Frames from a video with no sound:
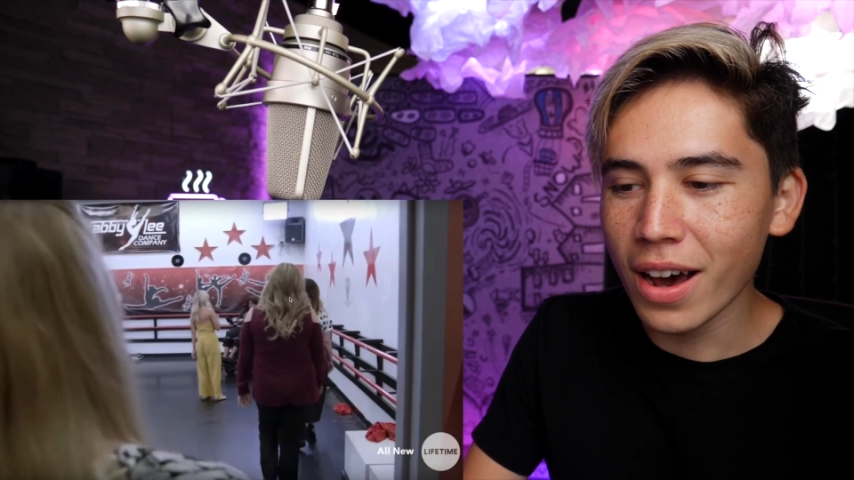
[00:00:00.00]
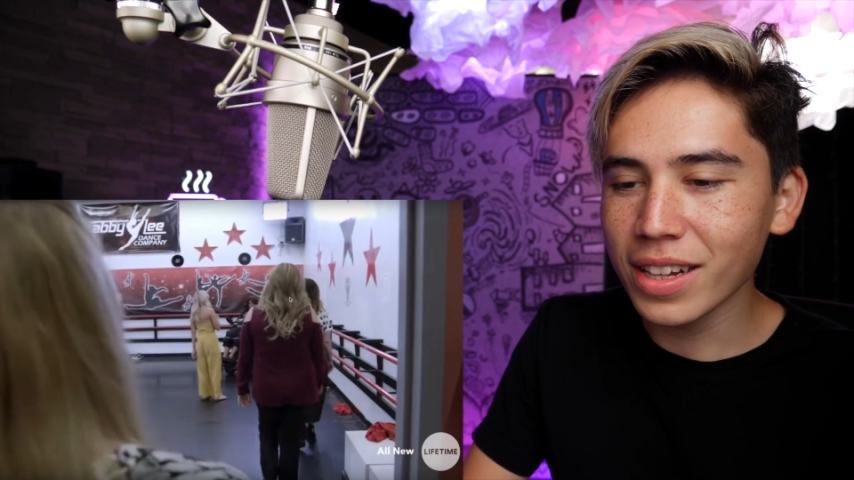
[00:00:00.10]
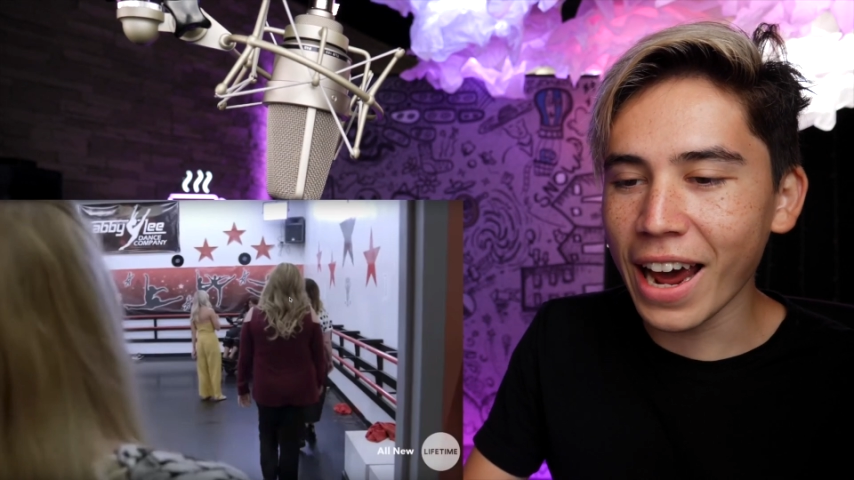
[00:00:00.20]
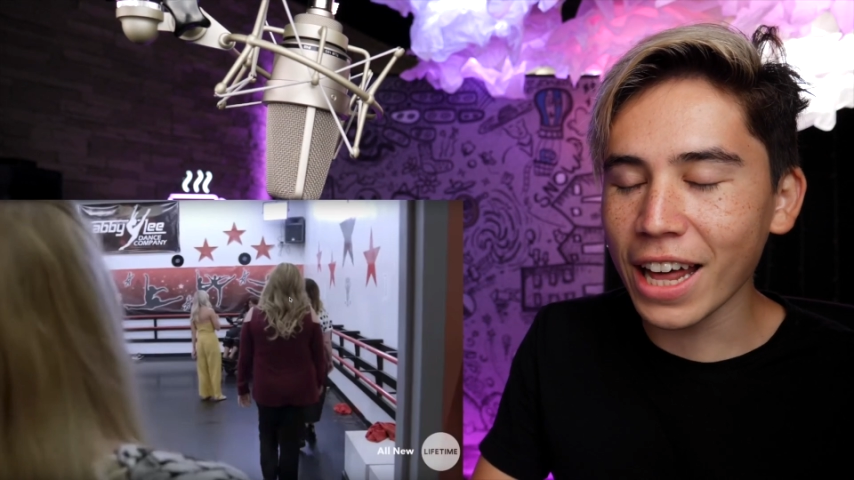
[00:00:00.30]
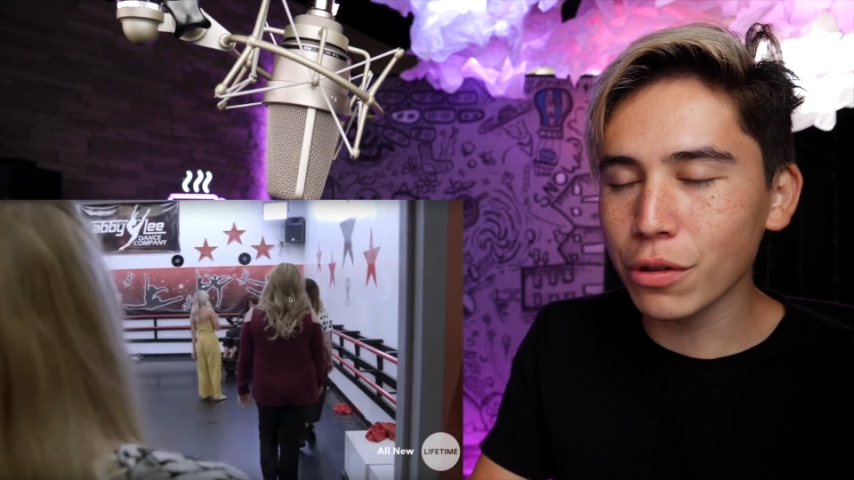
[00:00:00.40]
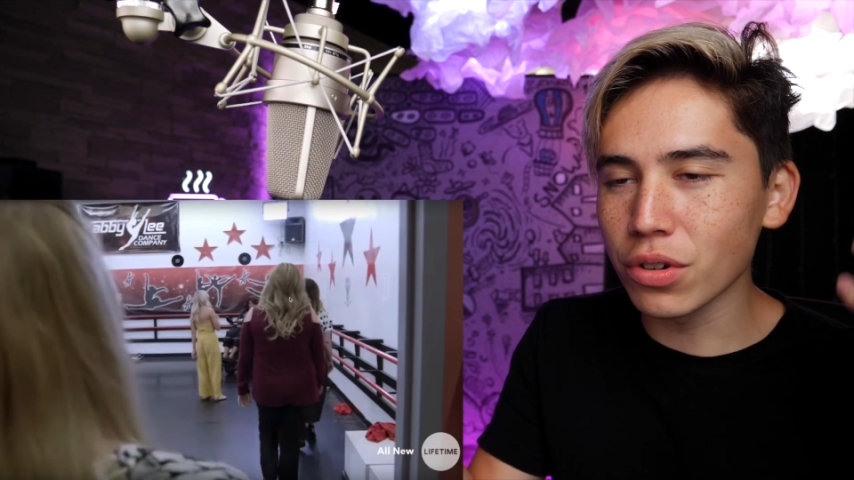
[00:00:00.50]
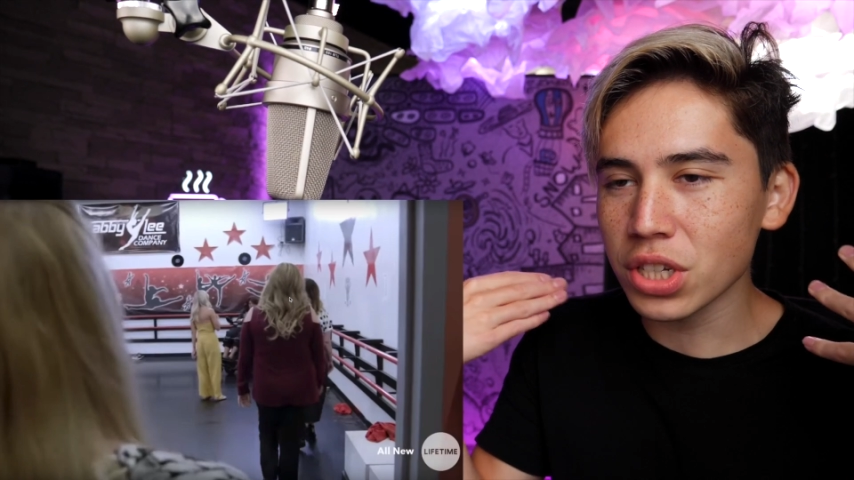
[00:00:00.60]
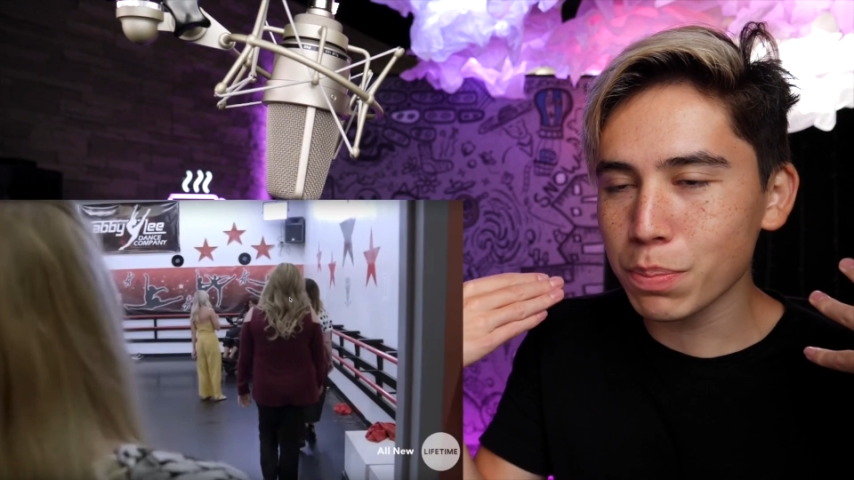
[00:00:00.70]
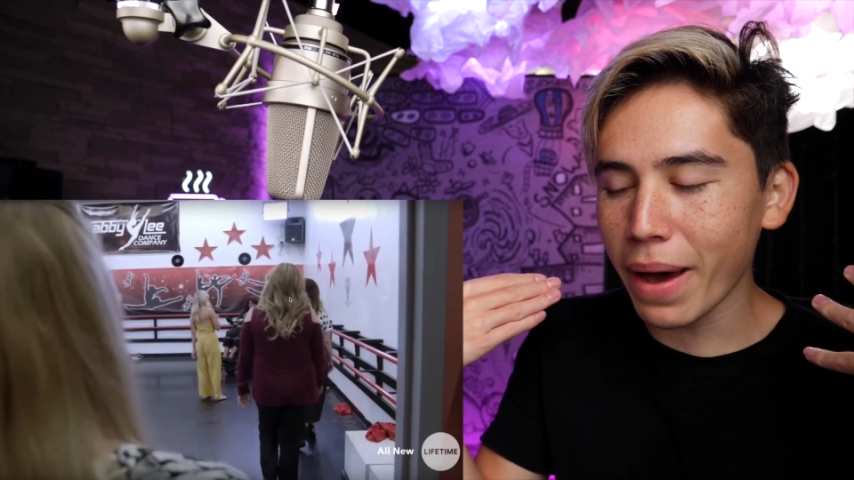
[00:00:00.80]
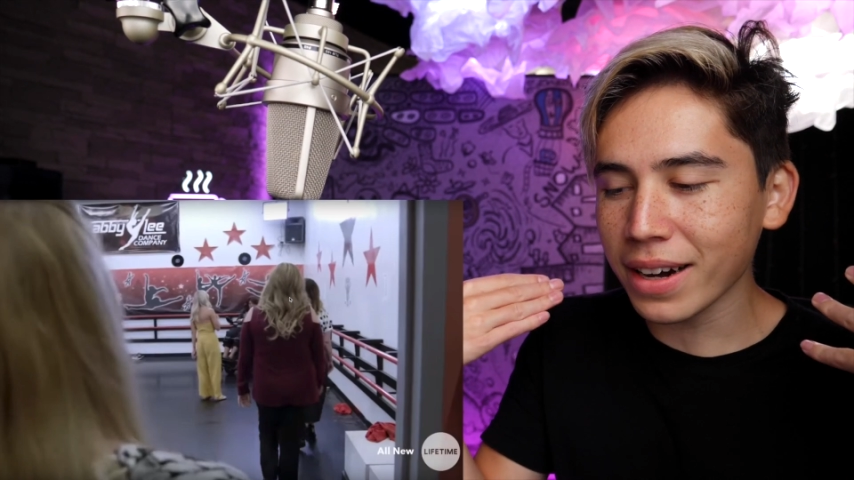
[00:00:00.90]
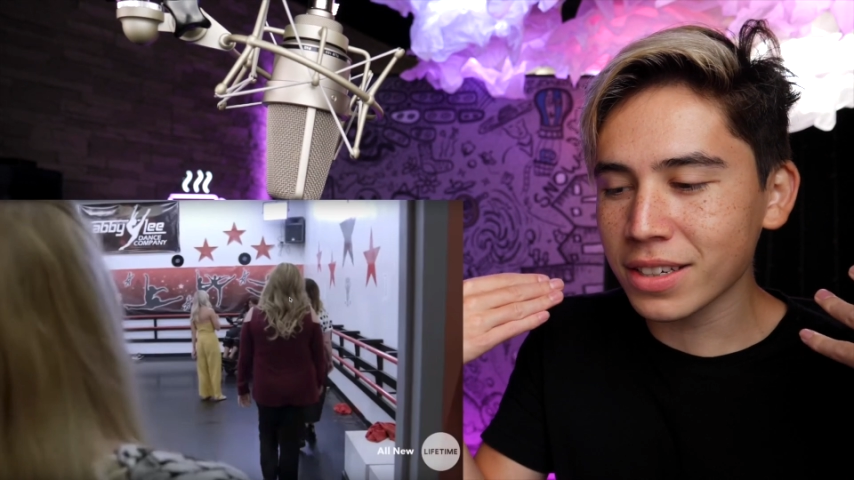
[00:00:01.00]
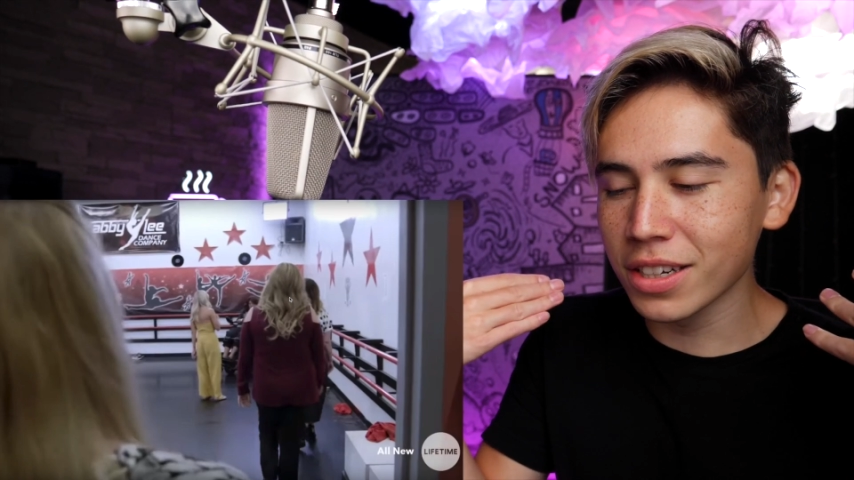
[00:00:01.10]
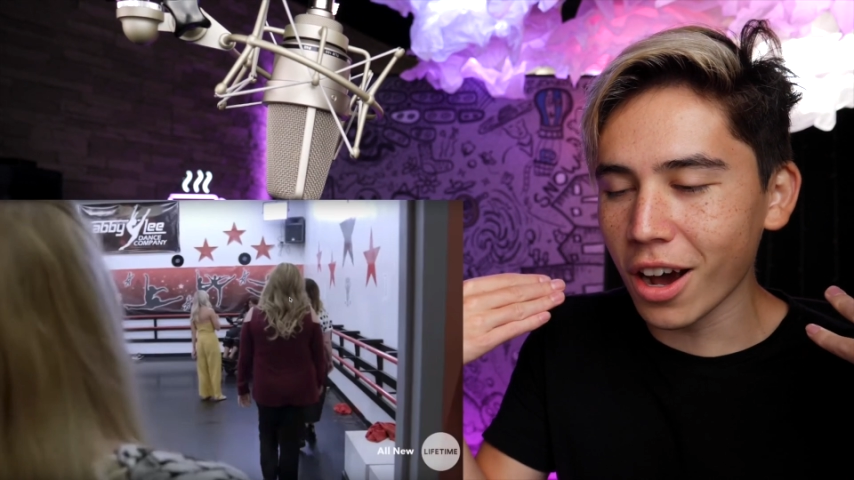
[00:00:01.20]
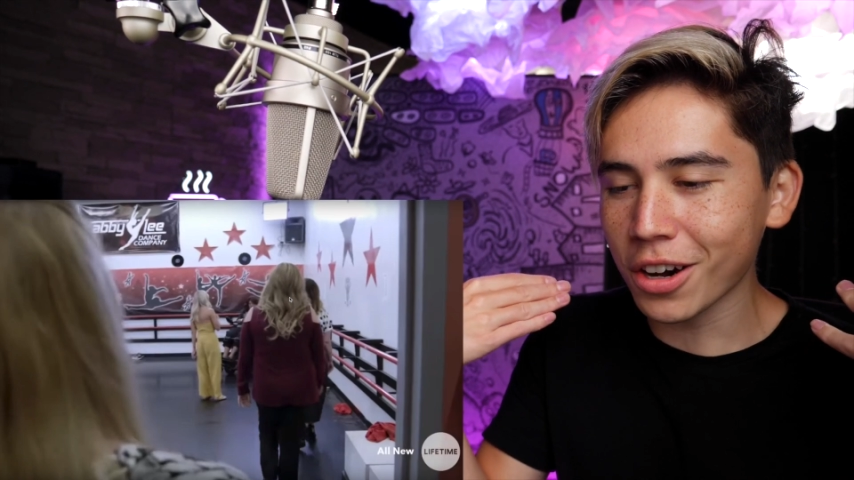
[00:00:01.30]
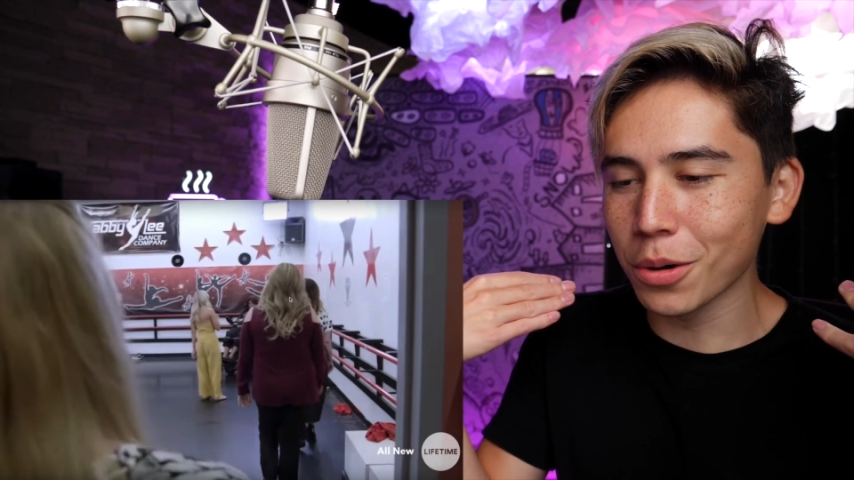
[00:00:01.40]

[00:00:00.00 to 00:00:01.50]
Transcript: they had the respect to not